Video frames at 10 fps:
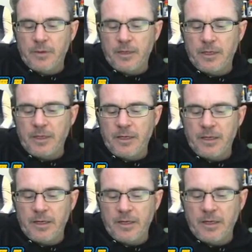
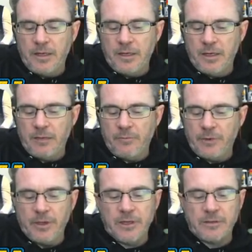And then we'll
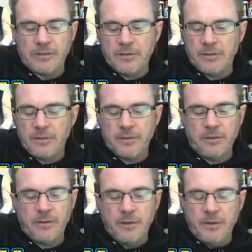get
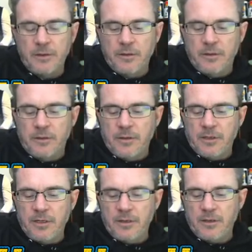
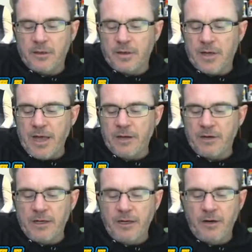he, uh, Hiker
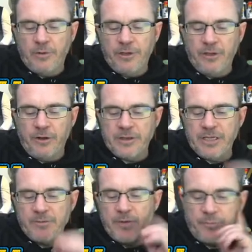out of here. We'll heal our
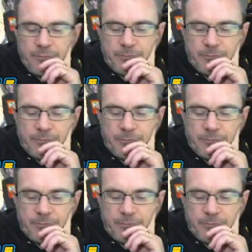team up.